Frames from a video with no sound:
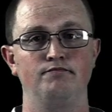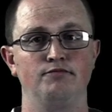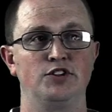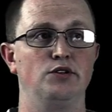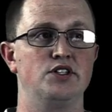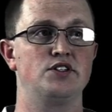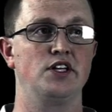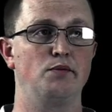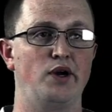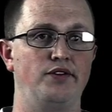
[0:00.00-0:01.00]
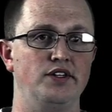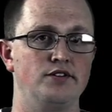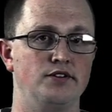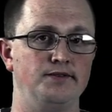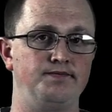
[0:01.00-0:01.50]
So let's think about
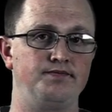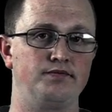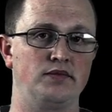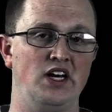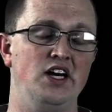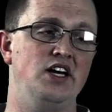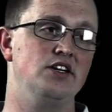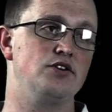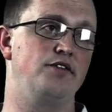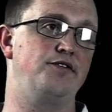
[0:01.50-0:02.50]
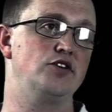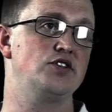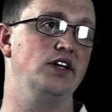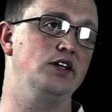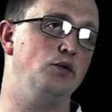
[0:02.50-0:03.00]
this. So the first
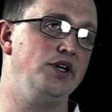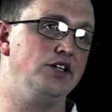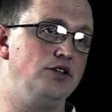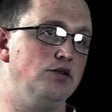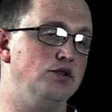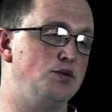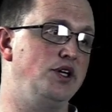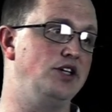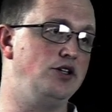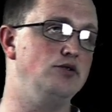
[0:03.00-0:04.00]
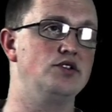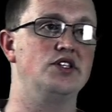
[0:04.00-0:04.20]
thing that we can do is we can use the